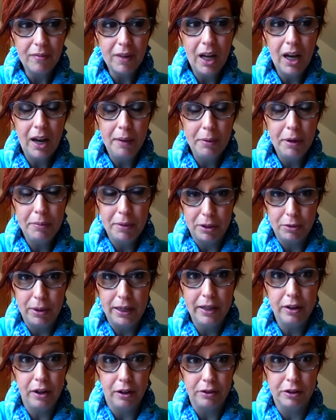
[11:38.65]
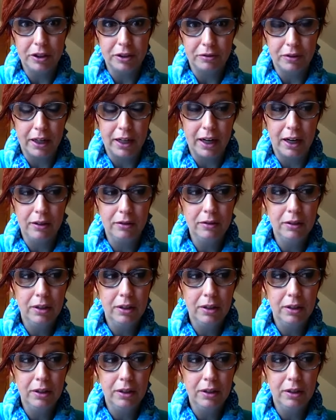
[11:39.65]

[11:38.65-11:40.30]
I'm in between coaches right now.